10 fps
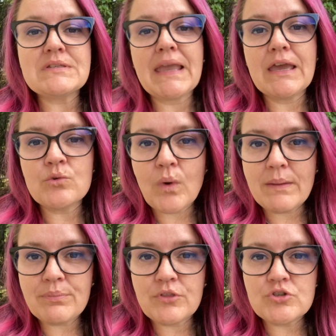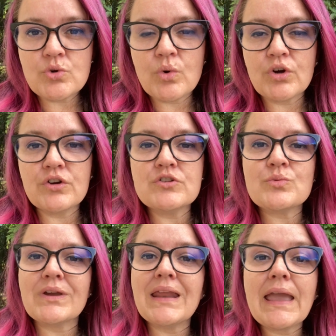hand wipe the doors,
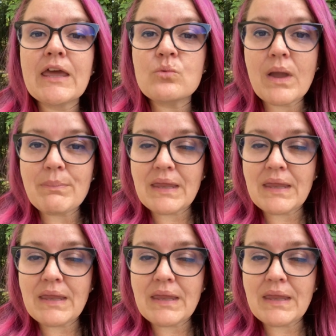we're going to hand wipe